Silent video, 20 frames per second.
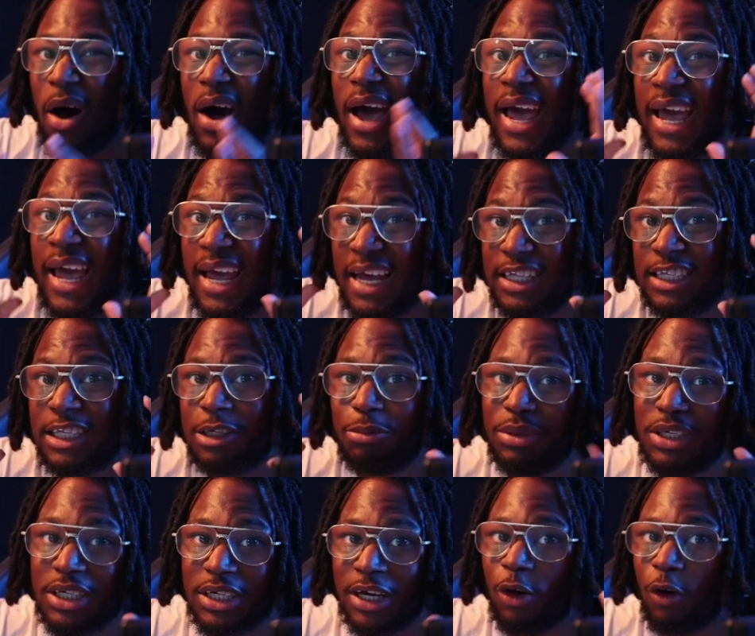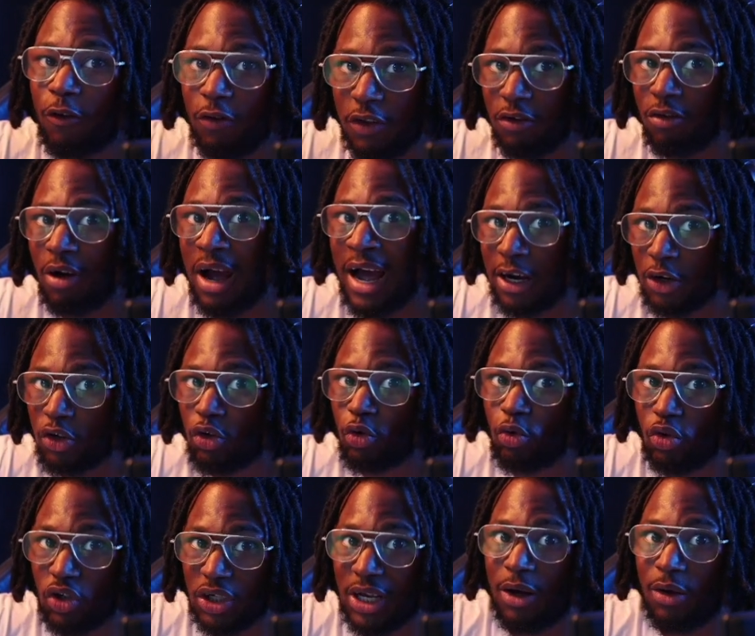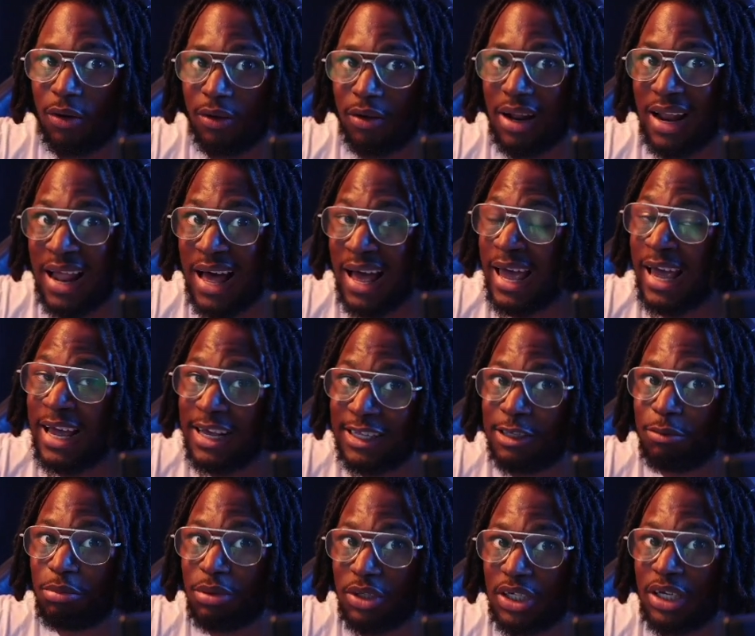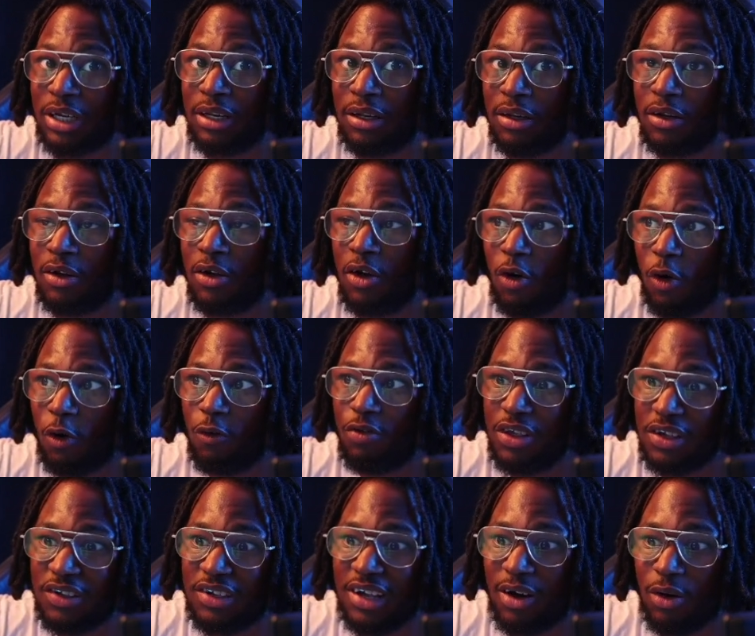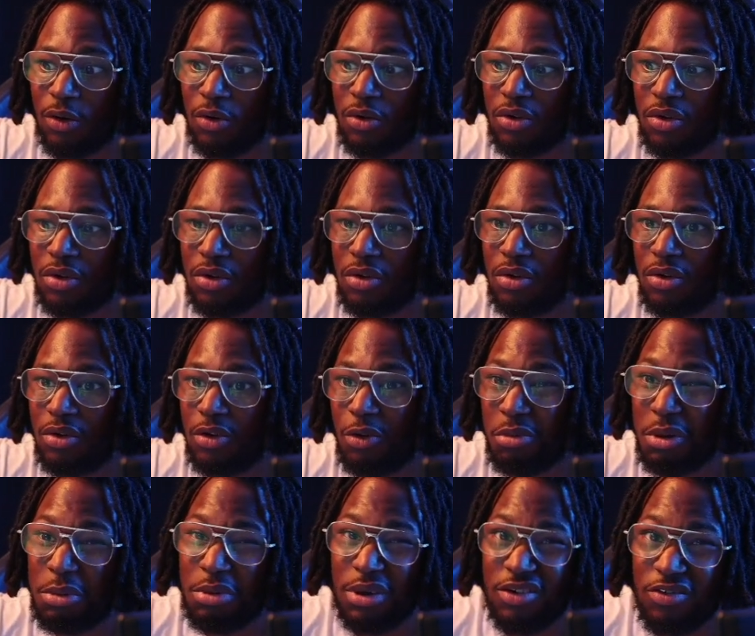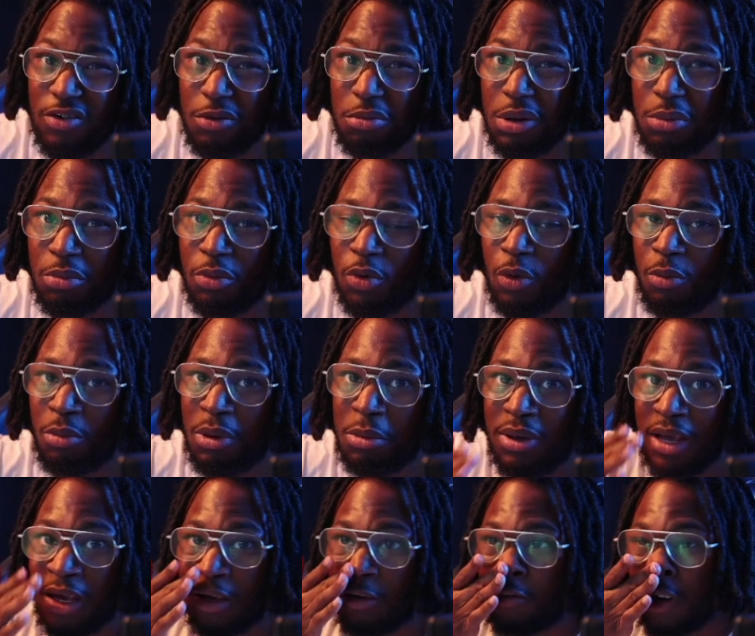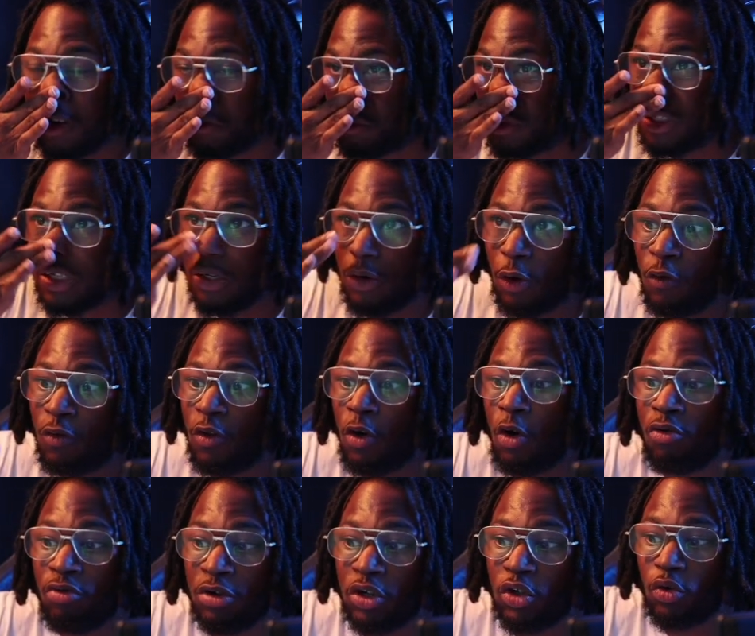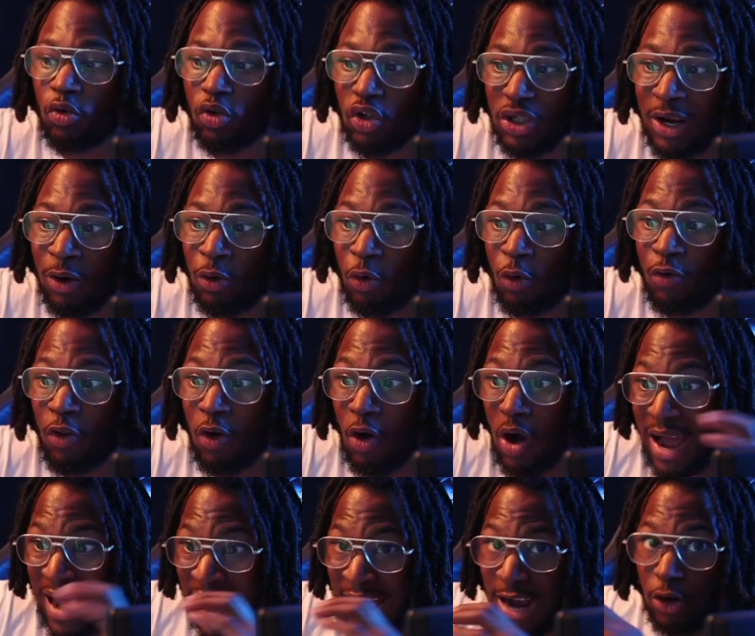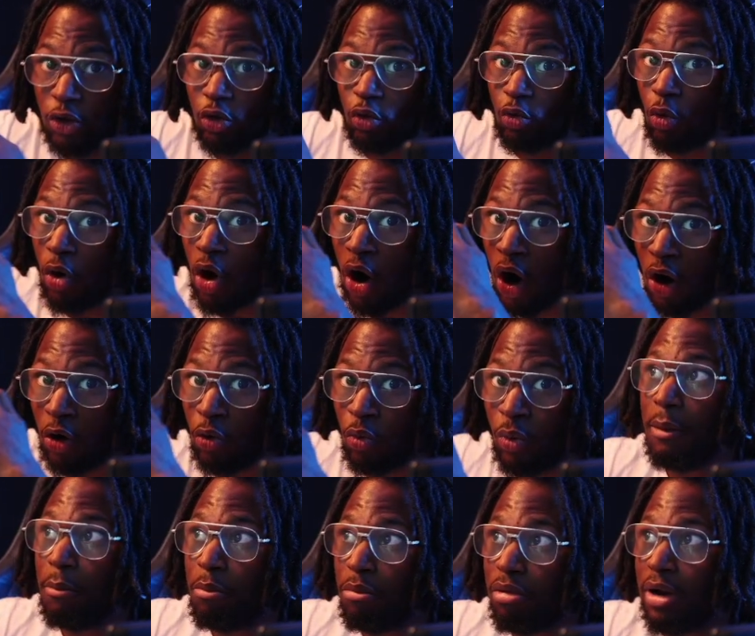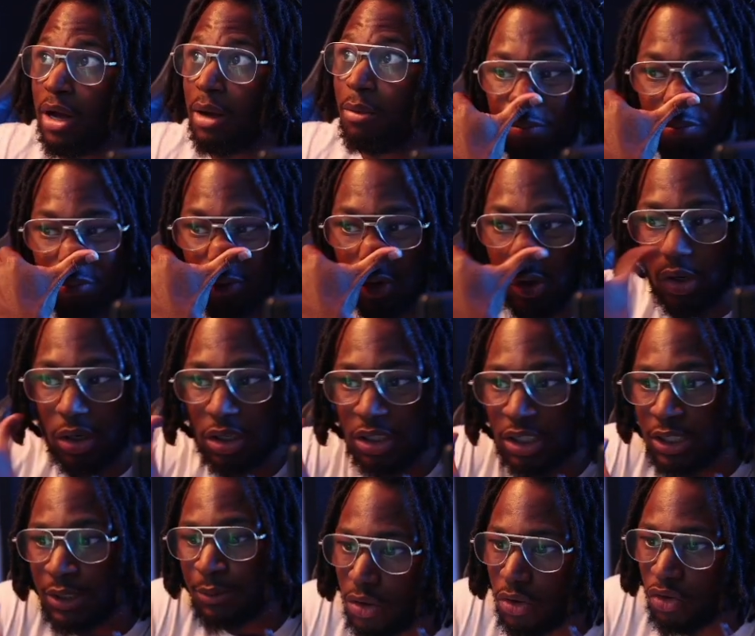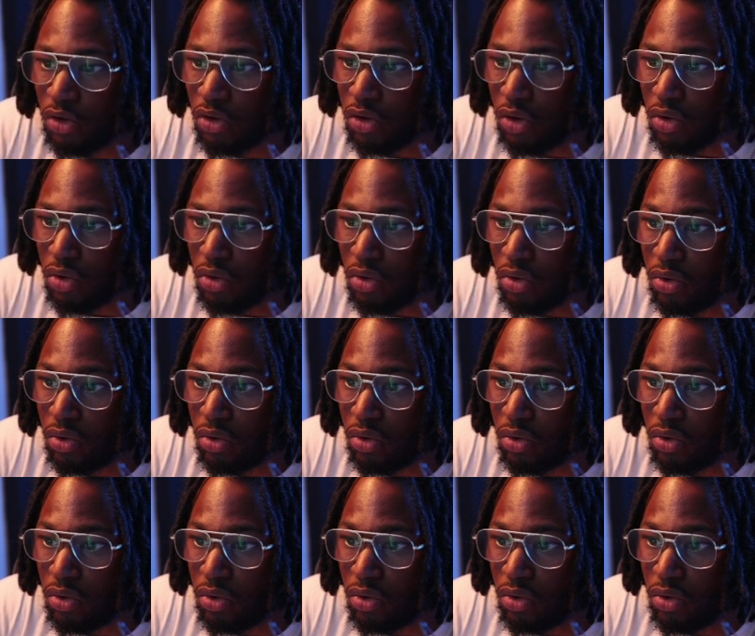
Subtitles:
80% of the actual sound, like 80% of the sound. Maybe even a bit more, maybe 85% of the original sound of the actual hardware preamp. You know what I'm saying? So